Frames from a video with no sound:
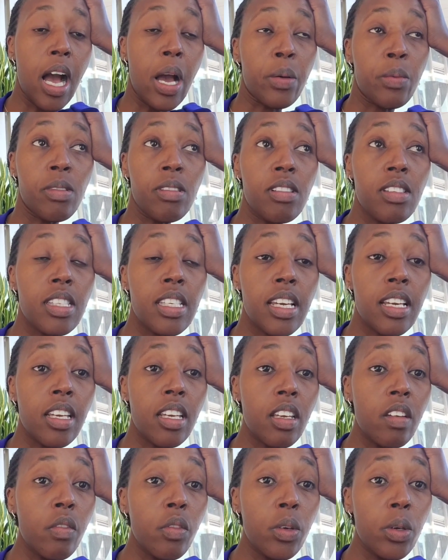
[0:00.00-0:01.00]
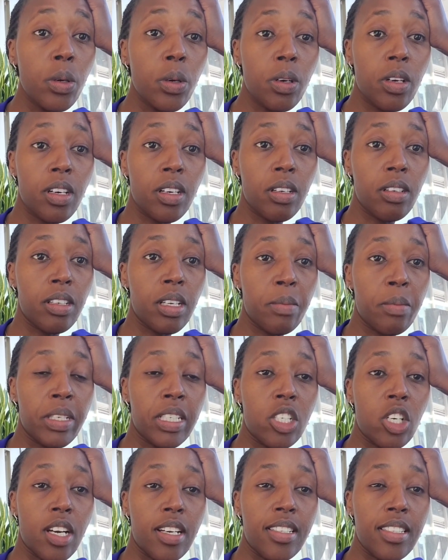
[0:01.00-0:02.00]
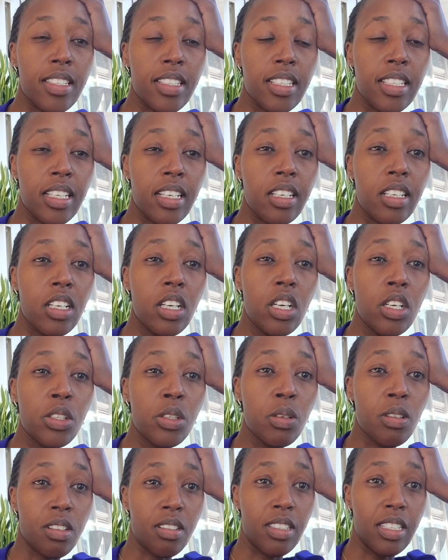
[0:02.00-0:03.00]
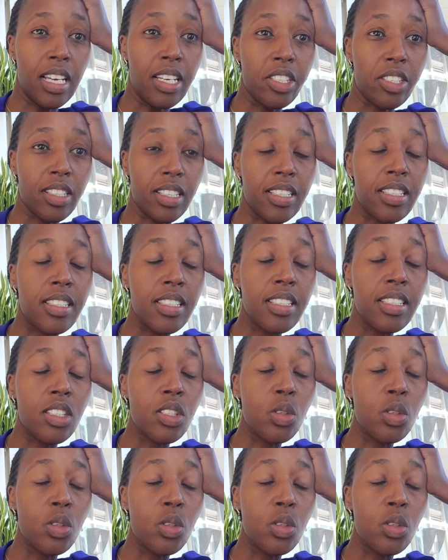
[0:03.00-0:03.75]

I will say, if you are gonna be transiting to Los Angeles,